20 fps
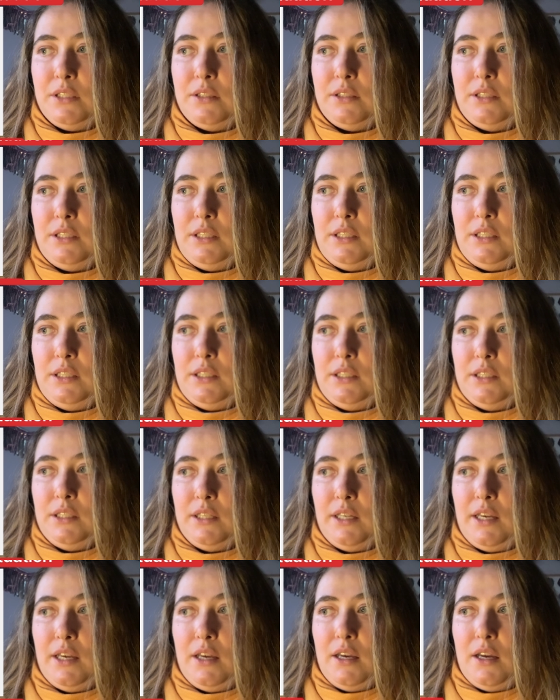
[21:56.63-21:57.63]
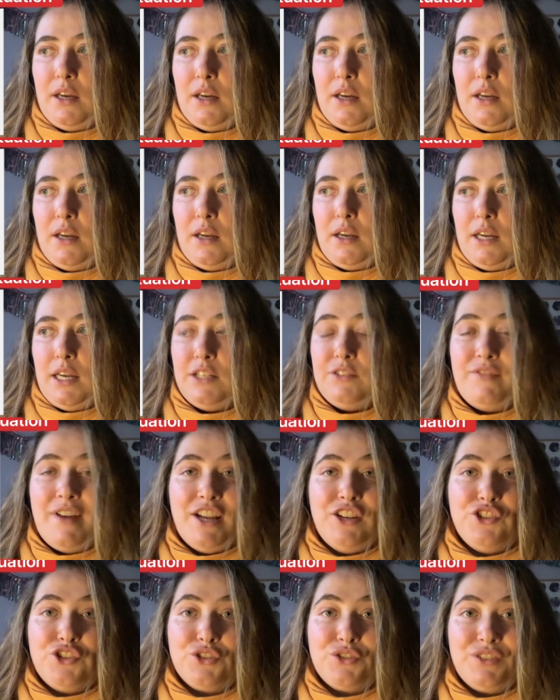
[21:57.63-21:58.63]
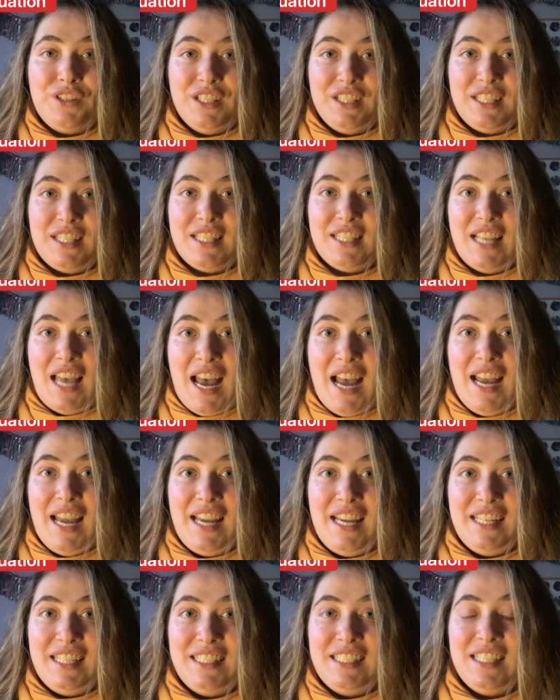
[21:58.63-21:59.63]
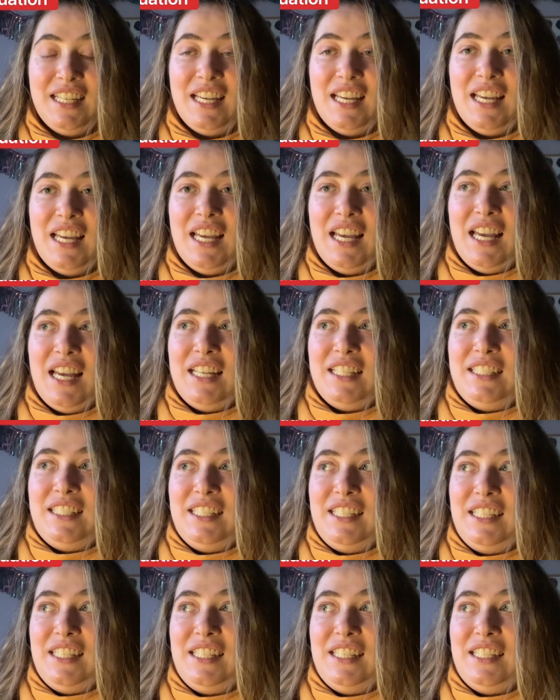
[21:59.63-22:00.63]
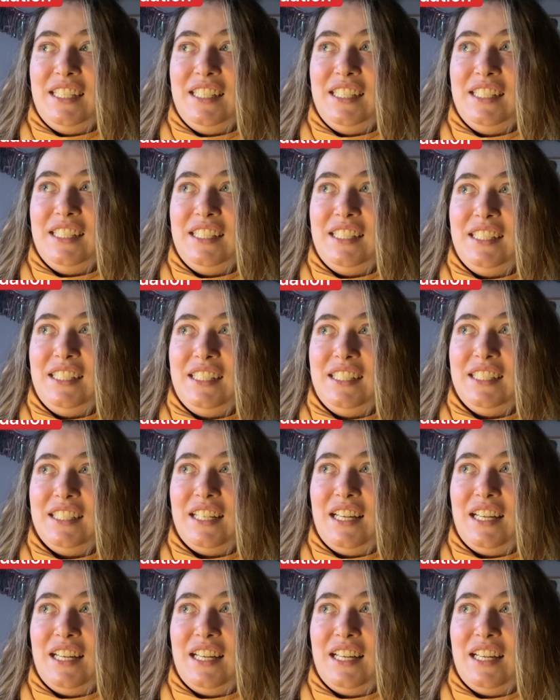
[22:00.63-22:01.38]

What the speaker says: the adventurous side, the